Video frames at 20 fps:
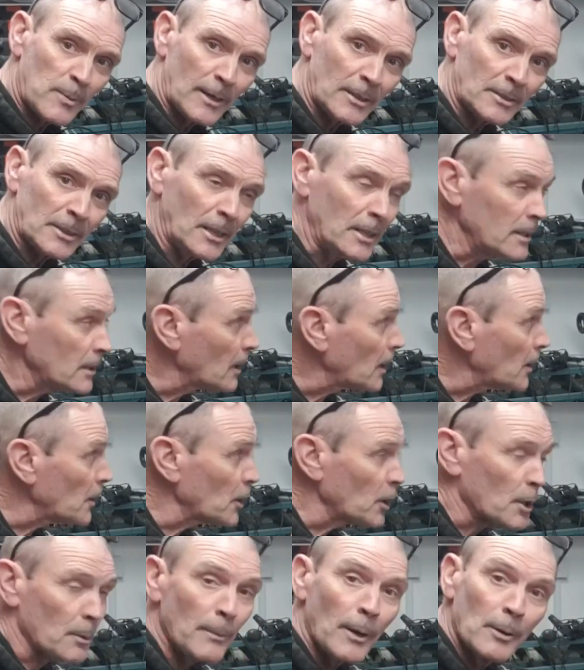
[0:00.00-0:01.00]
plugged in,
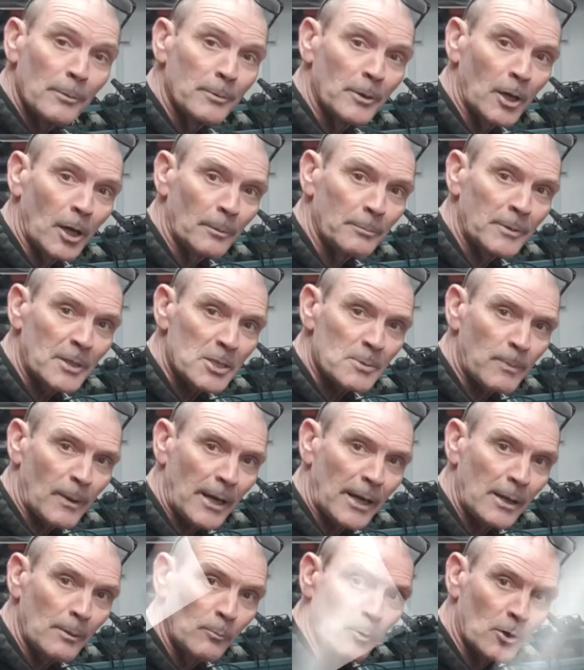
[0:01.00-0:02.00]
and at the moment I'm
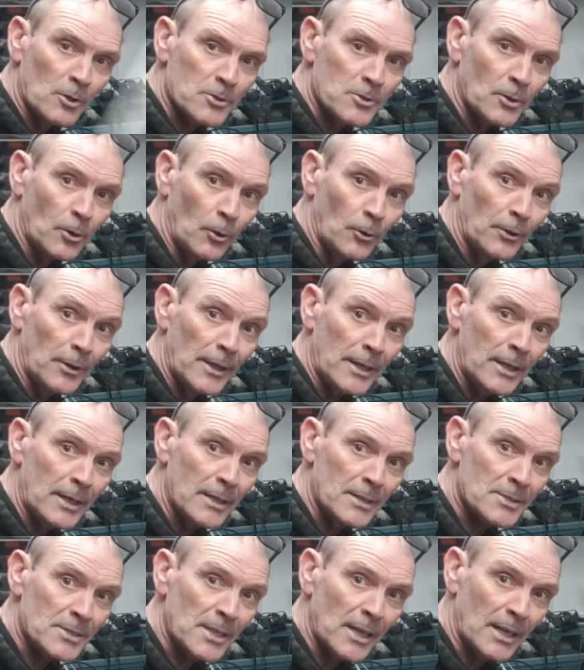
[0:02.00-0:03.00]
displaying what's on
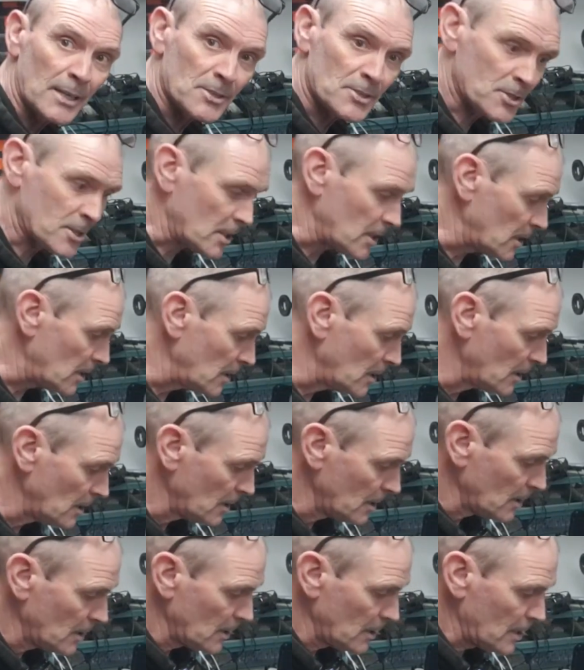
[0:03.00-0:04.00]
the C N C.
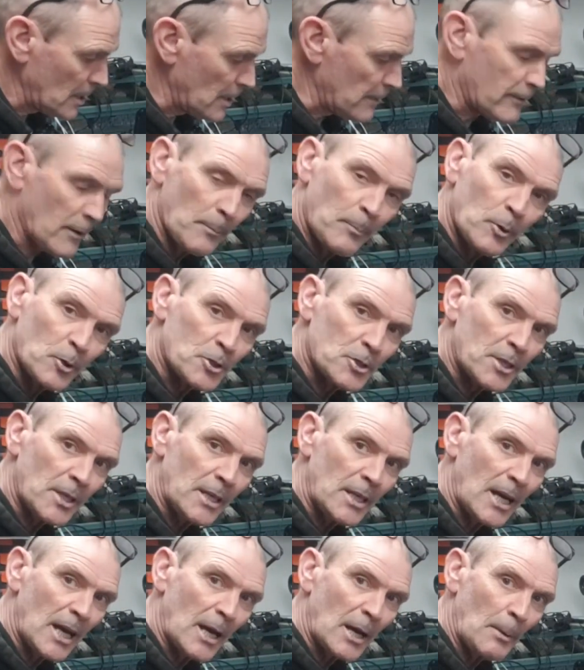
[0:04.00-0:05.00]
If I push
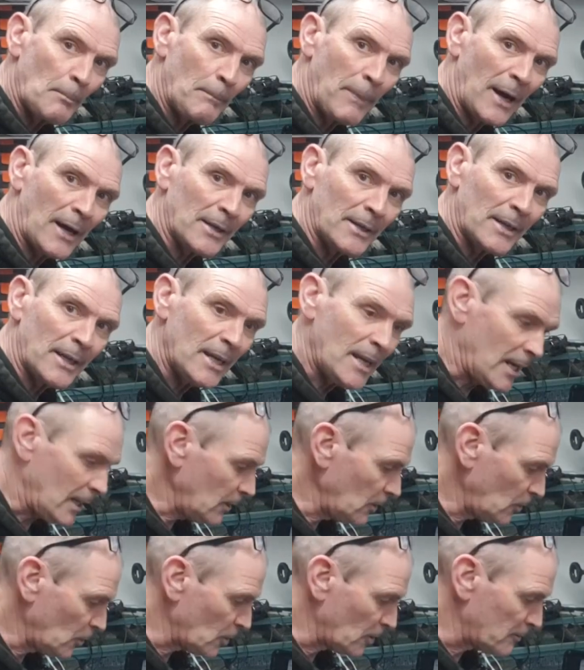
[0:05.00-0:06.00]
the uh, button here
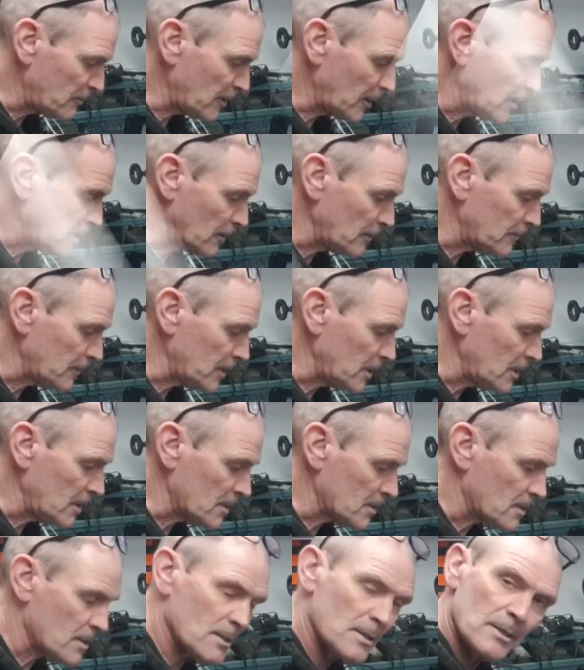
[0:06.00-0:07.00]
on the front of
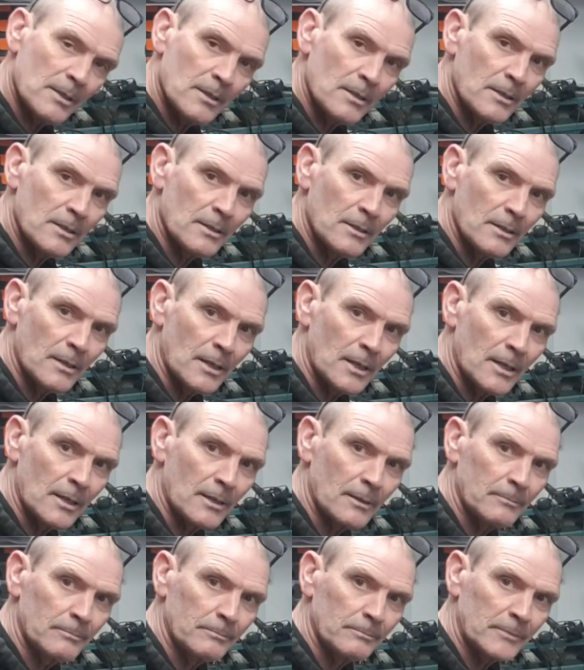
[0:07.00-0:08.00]
the
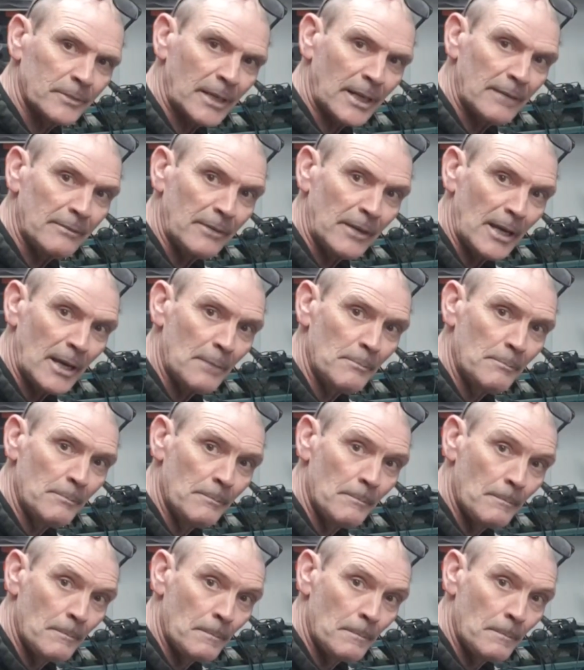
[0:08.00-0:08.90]
uh, K V M,